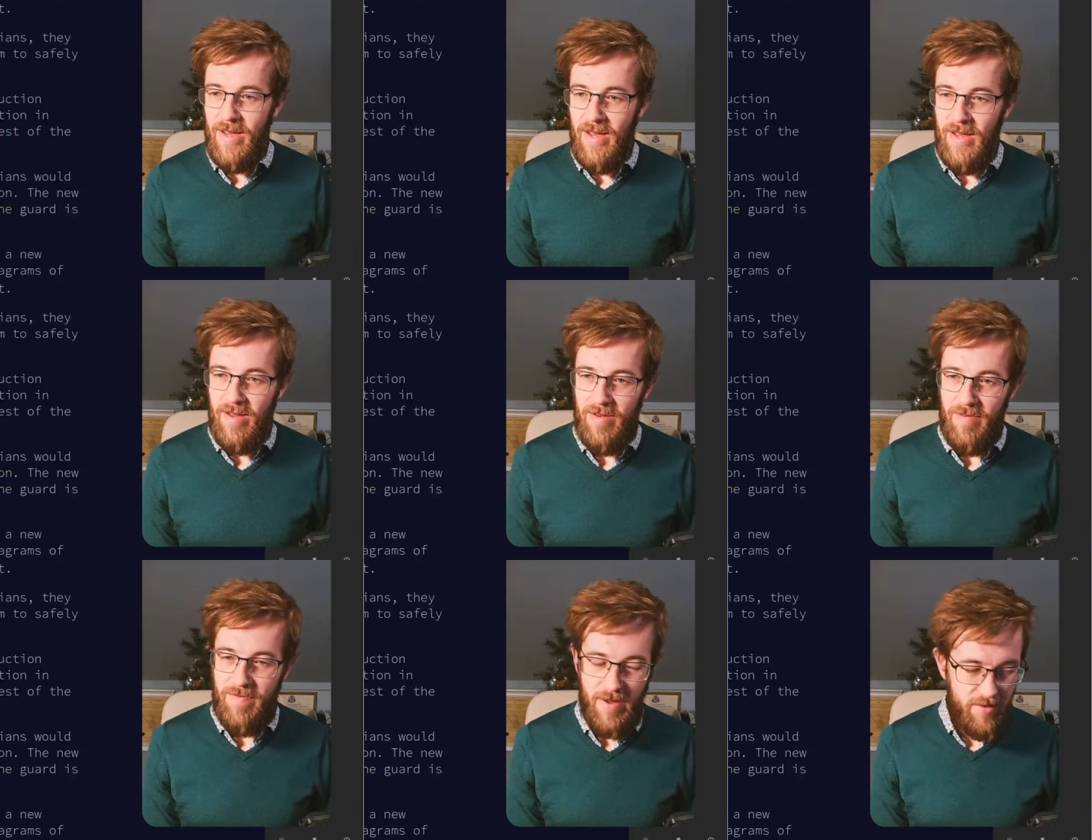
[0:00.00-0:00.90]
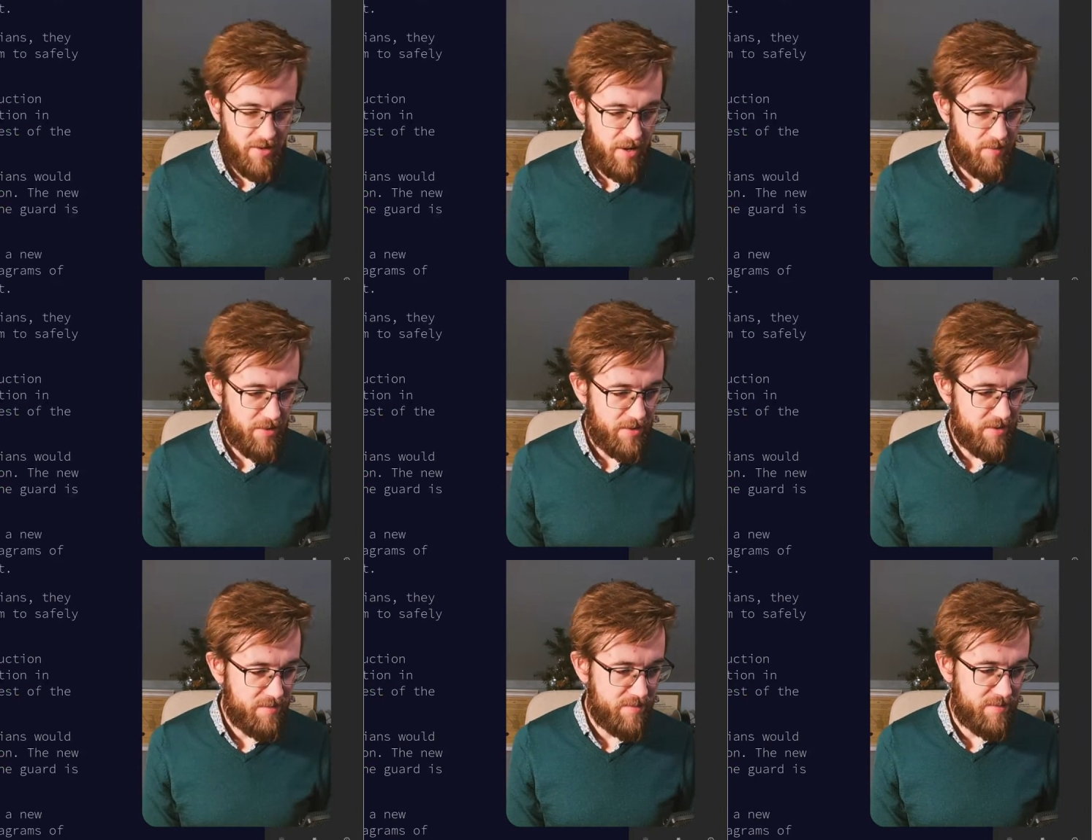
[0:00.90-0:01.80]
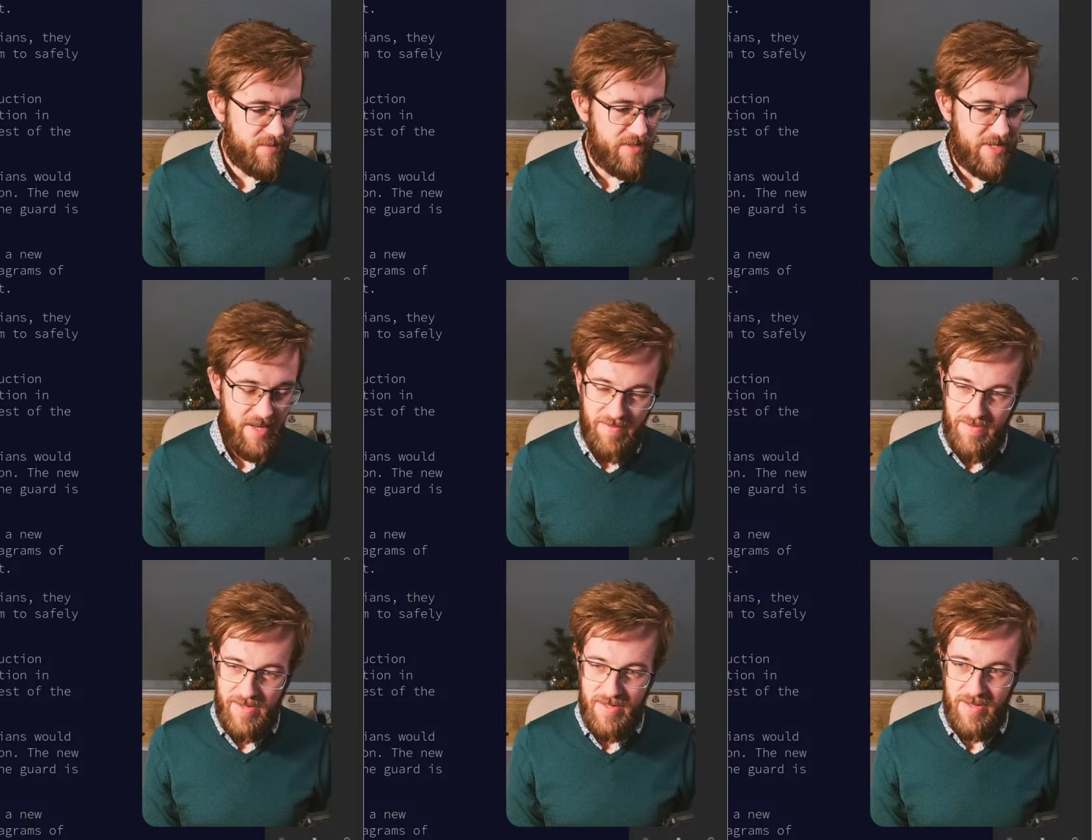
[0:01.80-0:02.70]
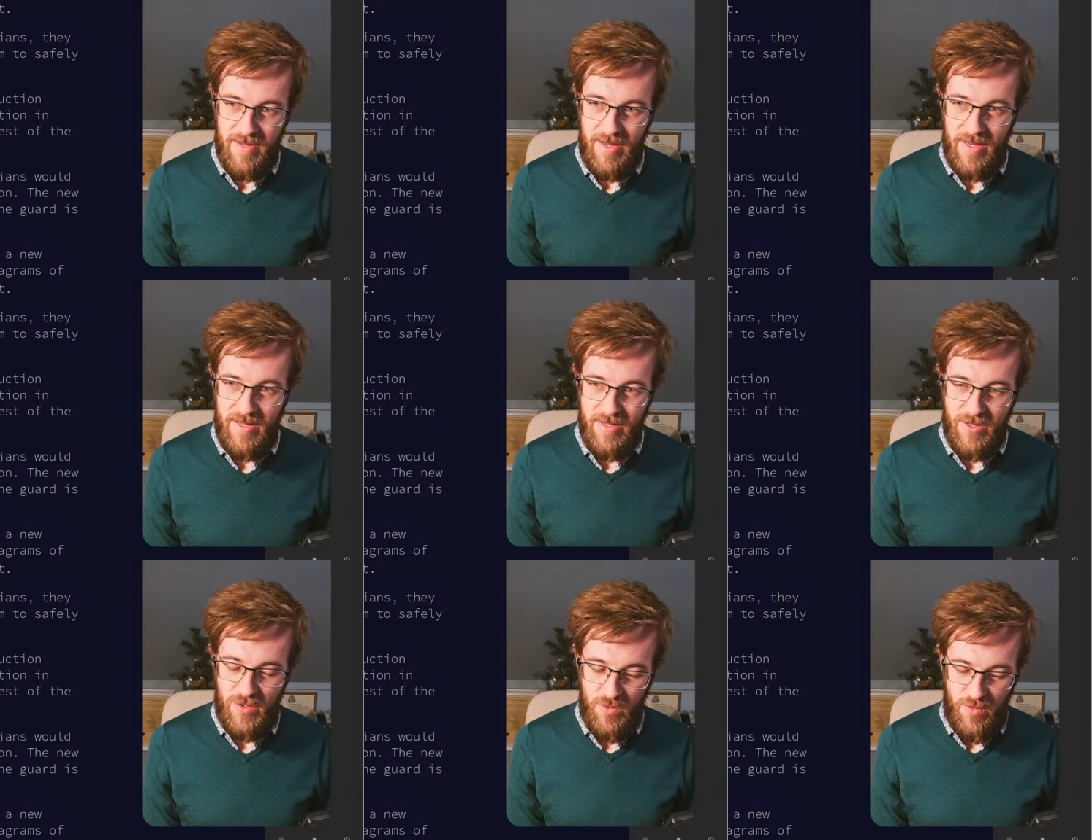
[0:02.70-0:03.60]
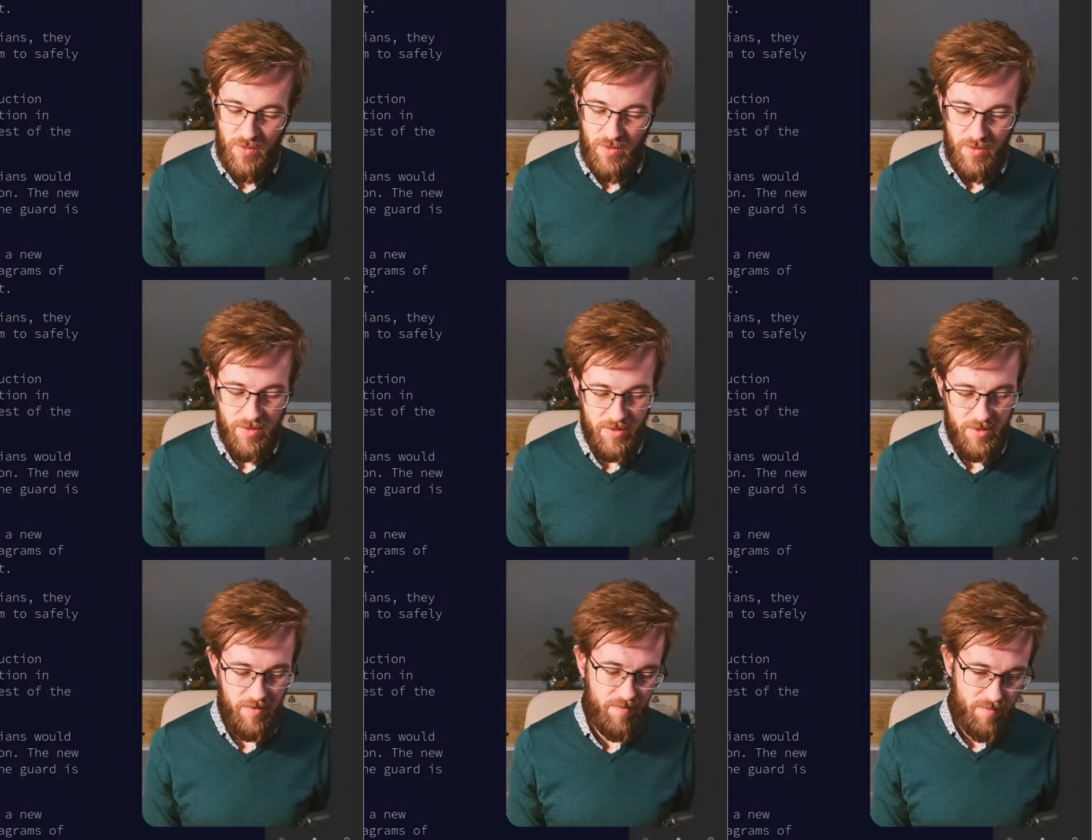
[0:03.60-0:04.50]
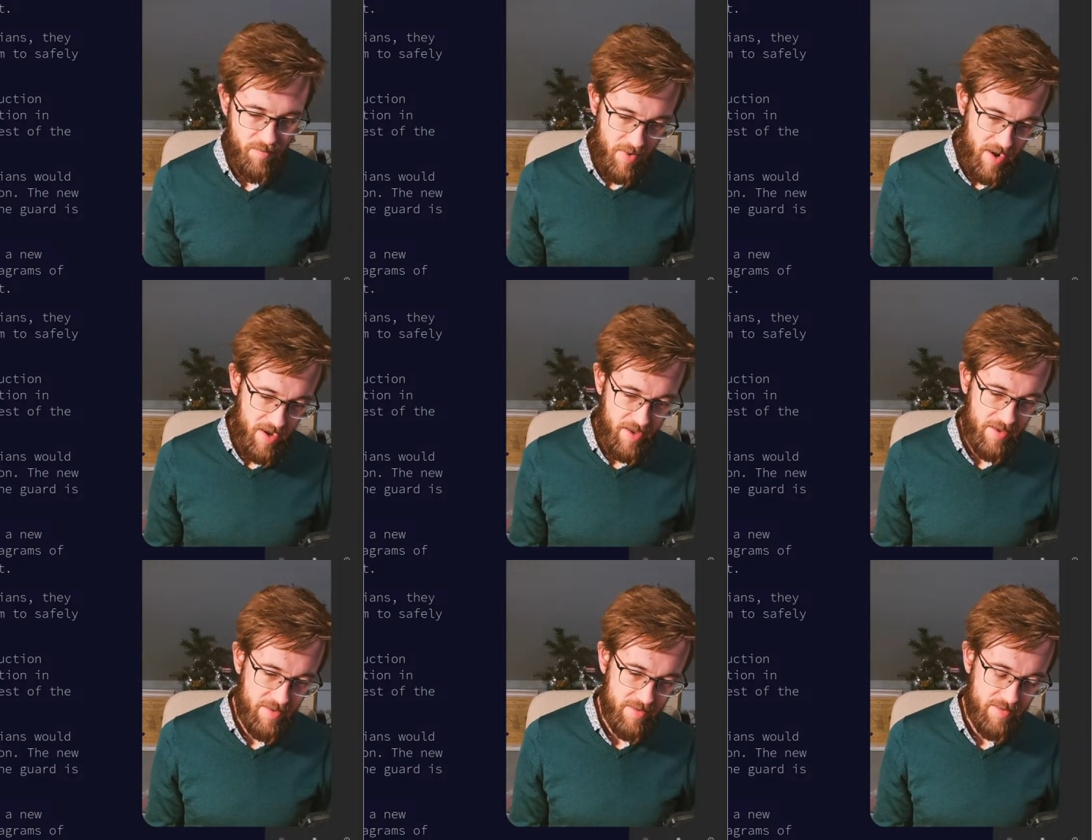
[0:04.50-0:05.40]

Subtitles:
Found a number, diffed the two sort of my